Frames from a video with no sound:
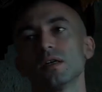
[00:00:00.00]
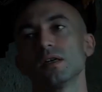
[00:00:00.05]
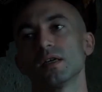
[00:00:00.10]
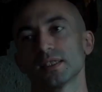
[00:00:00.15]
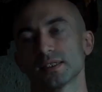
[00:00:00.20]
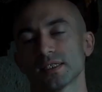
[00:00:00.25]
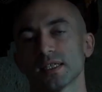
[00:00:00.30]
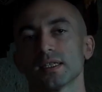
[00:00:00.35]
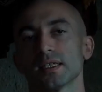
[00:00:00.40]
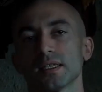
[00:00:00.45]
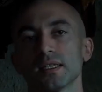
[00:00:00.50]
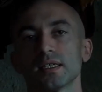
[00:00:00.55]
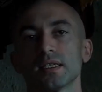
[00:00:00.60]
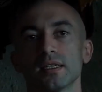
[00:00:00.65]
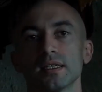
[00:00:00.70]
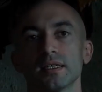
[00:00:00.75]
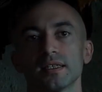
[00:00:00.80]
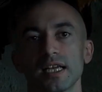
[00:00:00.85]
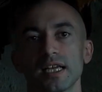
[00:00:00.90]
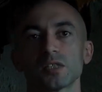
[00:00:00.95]
Exactly.
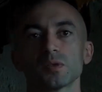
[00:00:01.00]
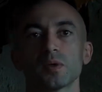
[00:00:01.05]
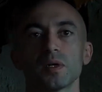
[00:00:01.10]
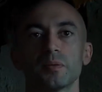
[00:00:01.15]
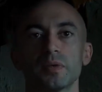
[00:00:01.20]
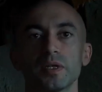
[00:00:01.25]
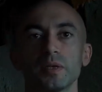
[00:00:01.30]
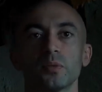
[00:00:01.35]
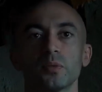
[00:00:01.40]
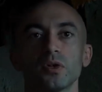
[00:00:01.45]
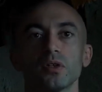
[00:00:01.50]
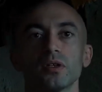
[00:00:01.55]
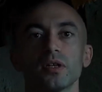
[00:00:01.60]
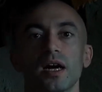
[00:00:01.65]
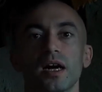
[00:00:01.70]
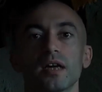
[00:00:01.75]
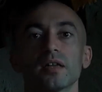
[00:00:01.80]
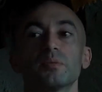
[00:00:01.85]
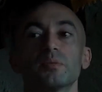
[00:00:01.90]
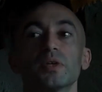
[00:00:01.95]
That's why people
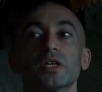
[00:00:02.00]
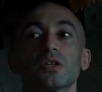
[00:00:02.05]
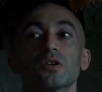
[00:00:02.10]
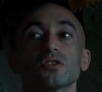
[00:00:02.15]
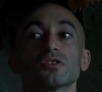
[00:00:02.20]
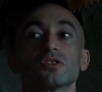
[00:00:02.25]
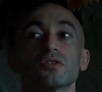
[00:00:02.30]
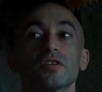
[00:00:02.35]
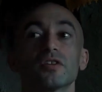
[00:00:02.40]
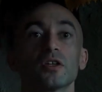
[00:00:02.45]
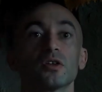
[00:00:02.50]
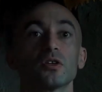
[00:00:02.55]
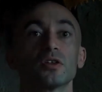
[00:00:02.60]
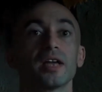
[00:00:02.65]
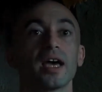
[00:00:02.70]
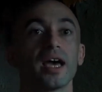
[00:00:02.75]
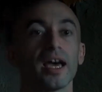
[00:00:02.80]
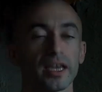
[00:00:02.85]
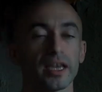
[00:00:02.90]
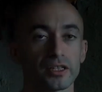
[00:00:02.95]
are, because of their own
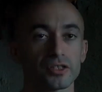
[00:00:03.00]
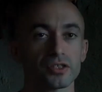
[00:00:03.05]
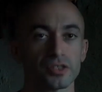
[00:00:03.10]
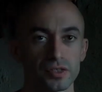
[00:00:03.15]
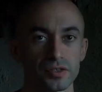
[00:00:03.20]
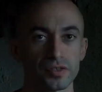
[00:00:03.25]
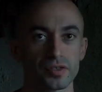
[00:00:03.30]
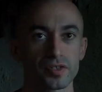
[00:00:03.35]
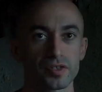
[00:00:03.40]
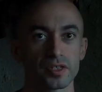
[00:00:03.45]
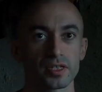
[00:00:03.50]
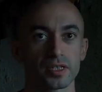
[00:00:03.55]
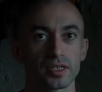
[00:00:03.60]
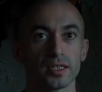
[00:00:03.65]
actions,